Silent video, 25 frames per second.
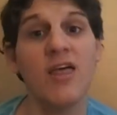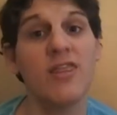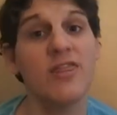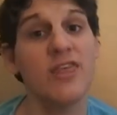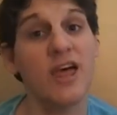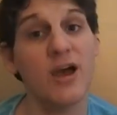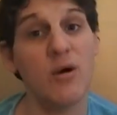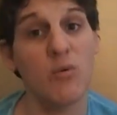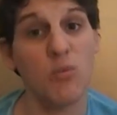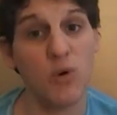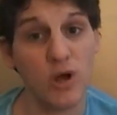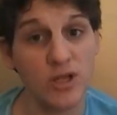
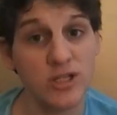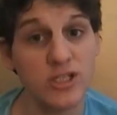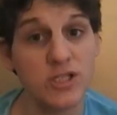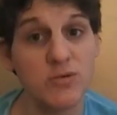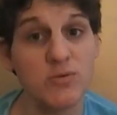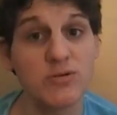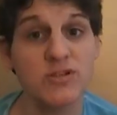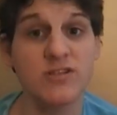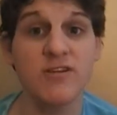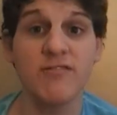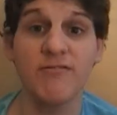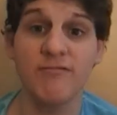There once
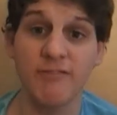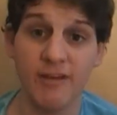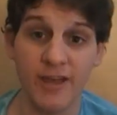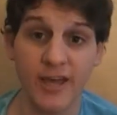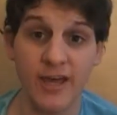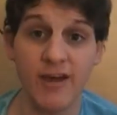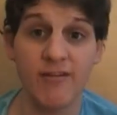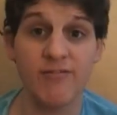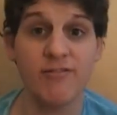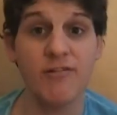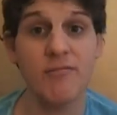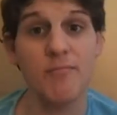was a
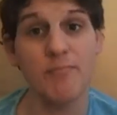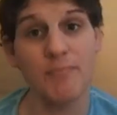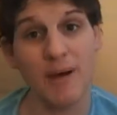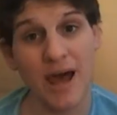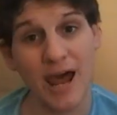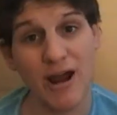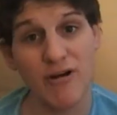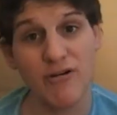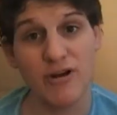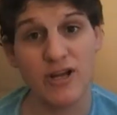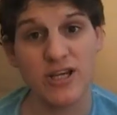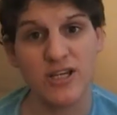vicar from
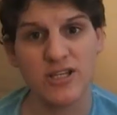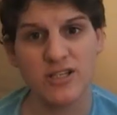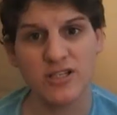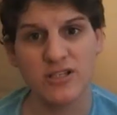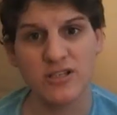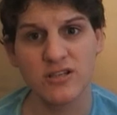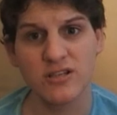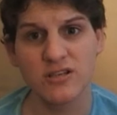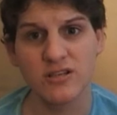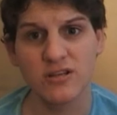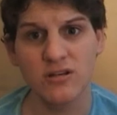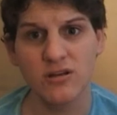
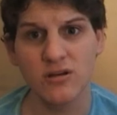Paris